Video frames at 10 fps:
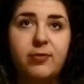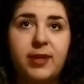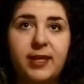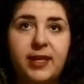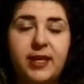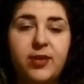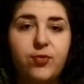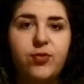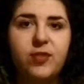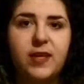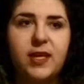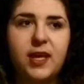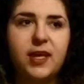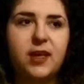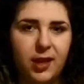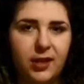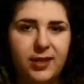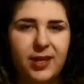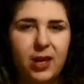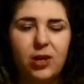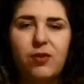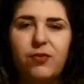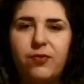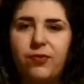really interesting, and in a lot of